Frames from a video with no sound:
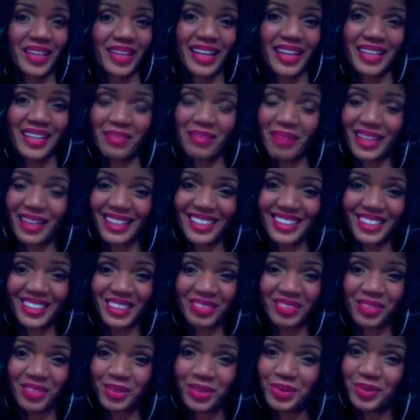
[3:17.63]
Anybody
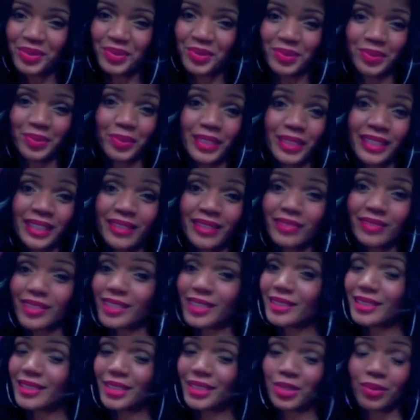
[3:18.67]
else, if you do weaves and
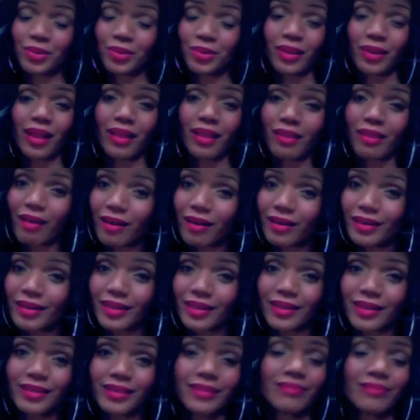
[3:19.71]
it takes you a lot
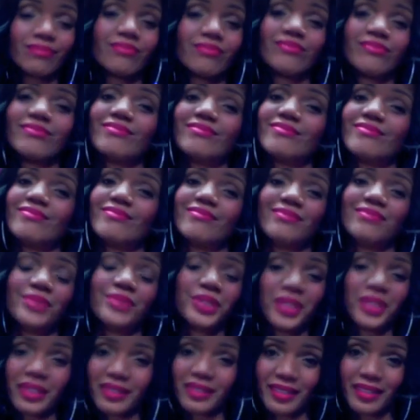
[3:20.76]
longer, do
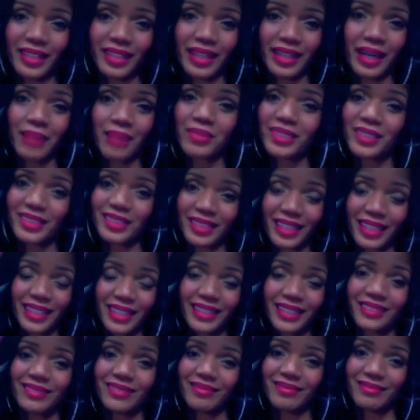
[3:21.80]
your thing. I'm just
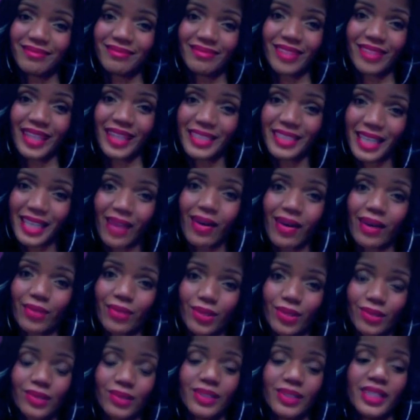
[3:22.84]
saying. That's how I
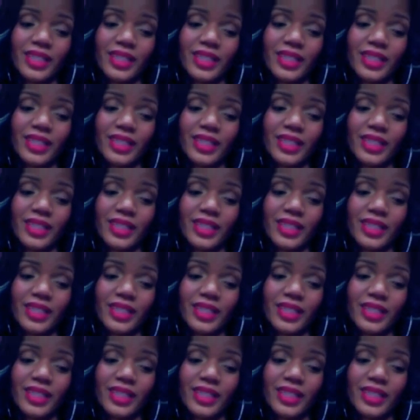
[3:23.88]
roll.